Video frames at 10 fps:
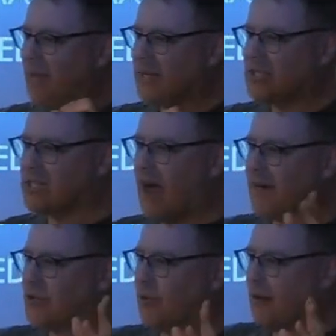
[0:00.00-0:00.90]
And they're just
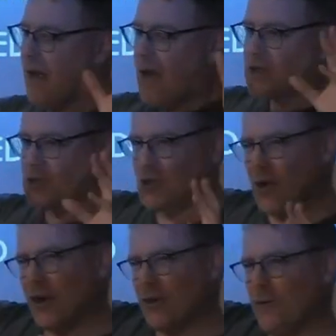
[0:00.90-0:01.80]
kind of doing
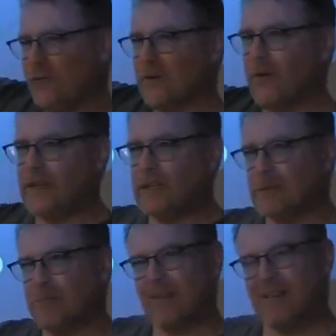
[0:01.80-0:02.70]
sort of goofy
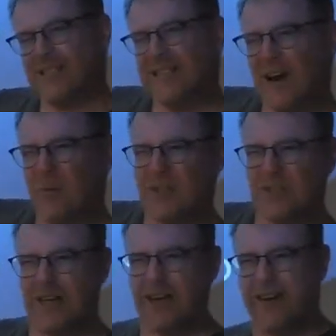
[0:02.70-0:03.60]
adventures. But then I started
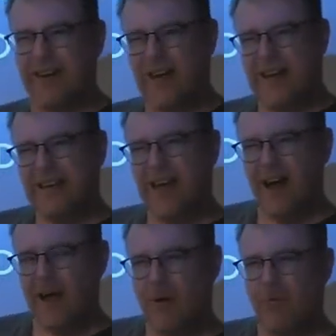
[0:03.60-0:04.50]
watching it going,
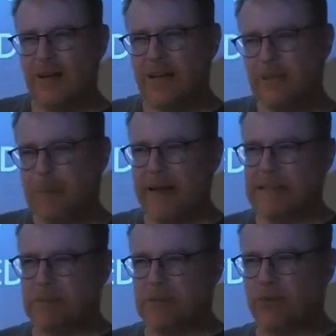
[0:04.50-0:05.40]
yeah, I realize you're
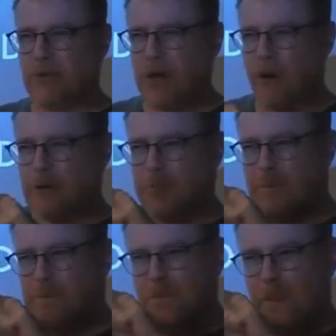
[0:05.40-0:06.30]
playing some of this for jokes,
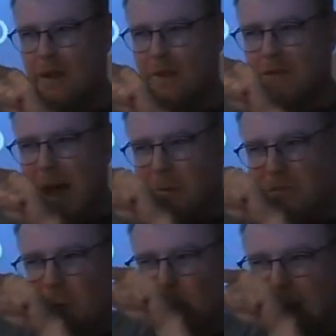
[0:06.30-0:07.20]
but that
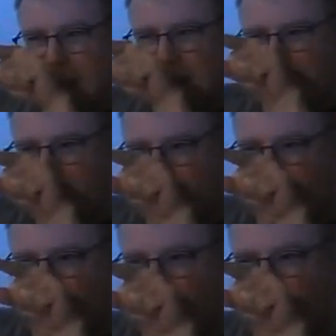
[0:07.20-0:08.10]
was a really Star
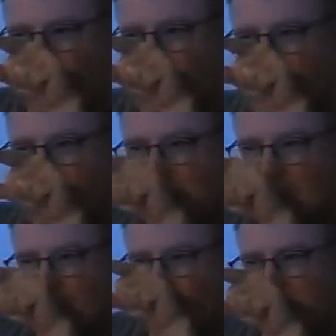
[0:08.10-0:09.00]
Trek thing you did
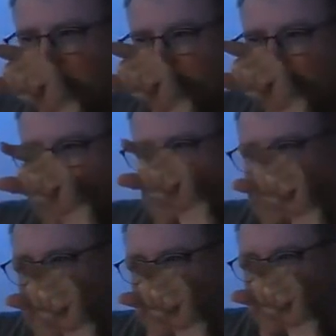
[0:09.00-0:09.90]
because you risked your life
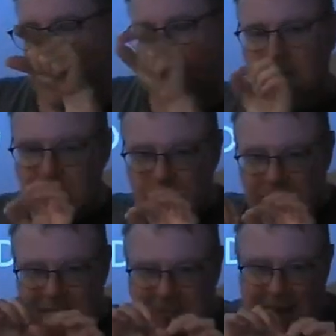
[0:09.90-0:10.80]
to save everybody. And so
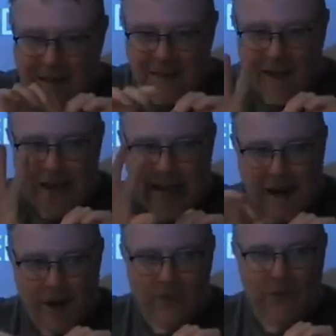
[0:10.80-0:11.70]
there's this underlying
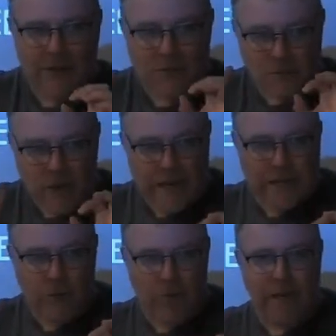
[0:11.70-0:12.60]
current that is
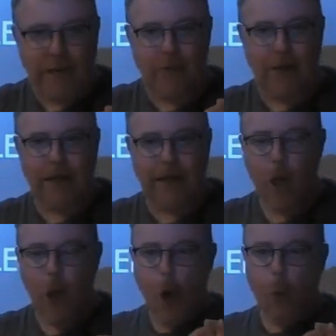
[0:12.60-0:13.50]
really, really,
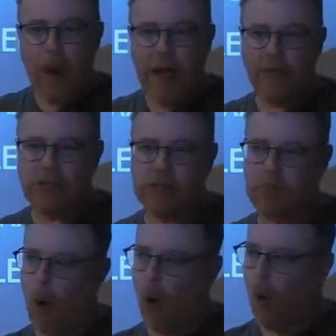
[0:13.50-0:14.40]
really, we are the
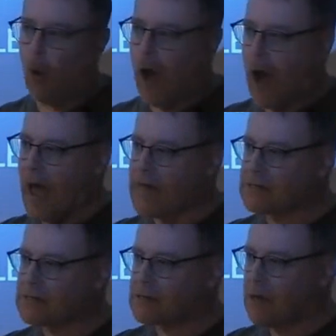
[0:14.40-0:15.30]
small
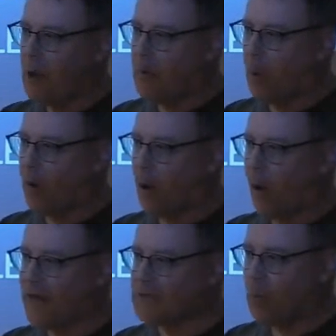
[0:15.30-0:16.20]
guys but we're
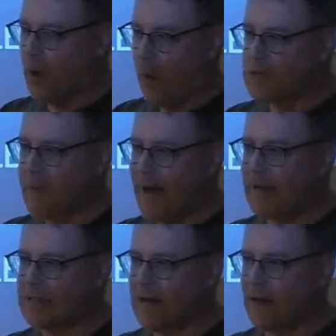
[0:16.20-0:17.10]
always, we always
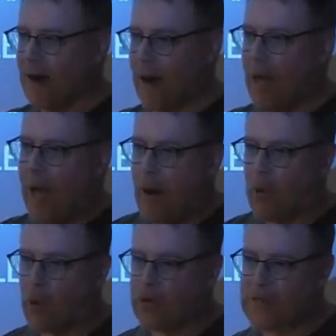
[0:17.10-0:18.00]
back each other up
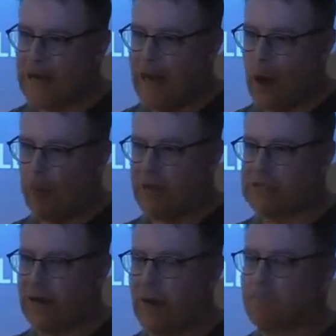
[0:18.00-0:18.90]
and we're always there to help
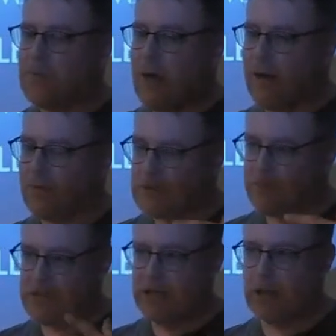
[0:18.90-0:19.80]
each other. And this
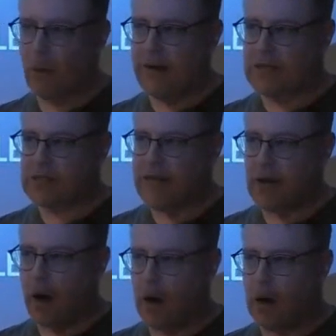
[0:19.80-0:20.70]
particular one is
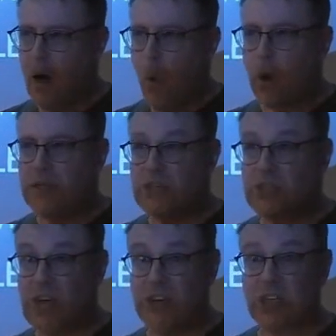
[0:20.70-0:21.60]
set on what is
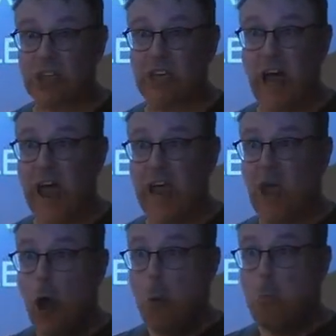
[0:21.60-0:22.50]
essentially
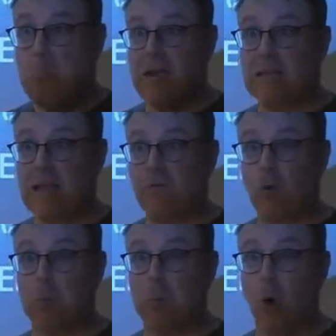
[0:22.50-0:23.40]
a
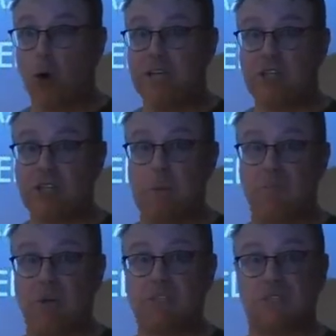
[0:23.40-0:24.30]
mid-level boring
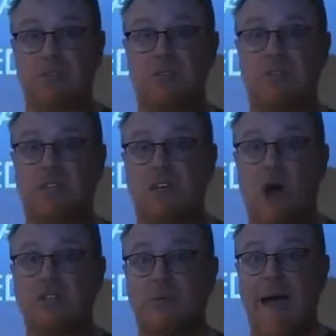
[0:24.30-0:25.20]
ship that's, that
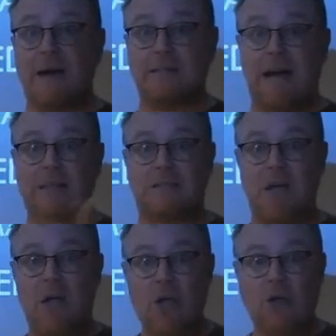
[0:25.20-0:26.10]
goes around and
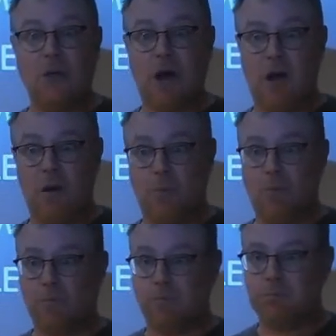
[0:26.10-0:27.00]
does, you
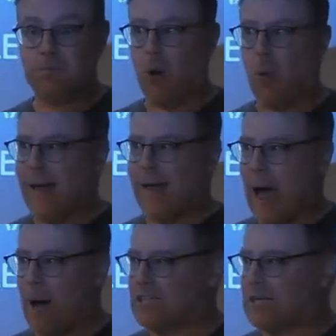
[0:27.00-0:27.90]
know, not quite
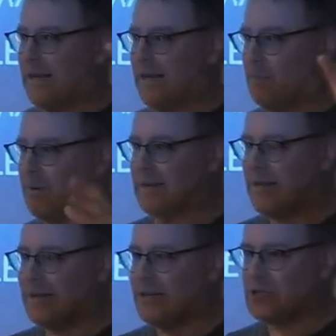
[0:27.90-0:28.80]
garbage cleaning, but it,
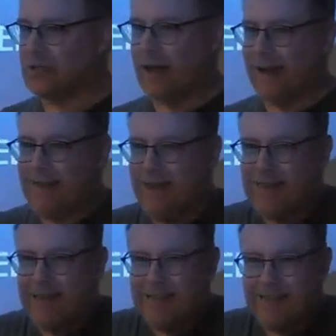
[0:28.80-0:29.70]
it literally like they're,
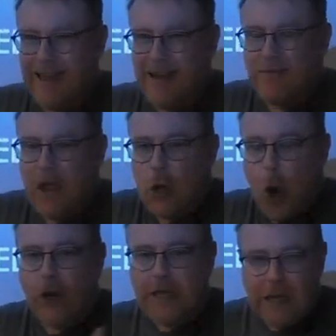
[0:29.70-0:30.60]
they're, they're, they're
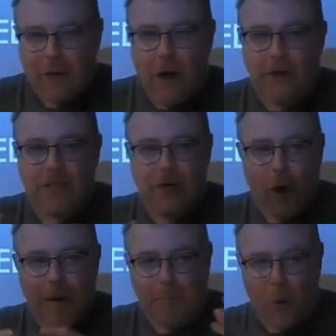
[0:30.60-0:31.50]
not heroes. They're
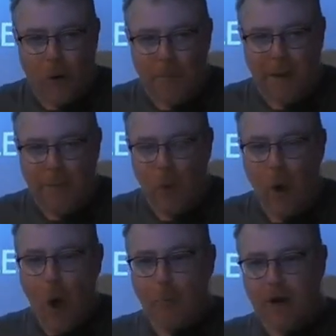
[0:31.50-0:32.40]
not important people.
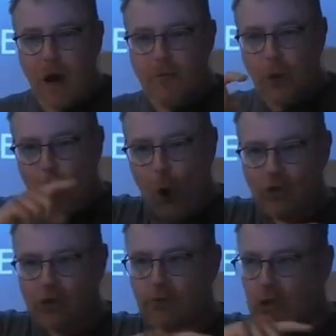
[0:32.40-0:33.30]
But over the
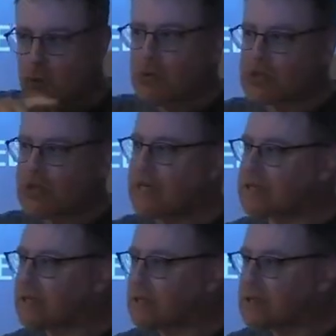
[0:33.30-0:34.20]
course of two
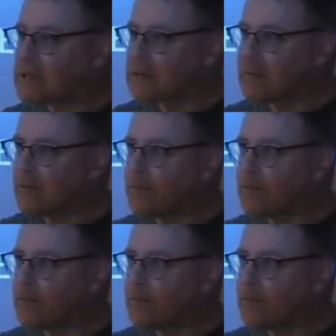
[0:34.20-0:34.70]
seasons,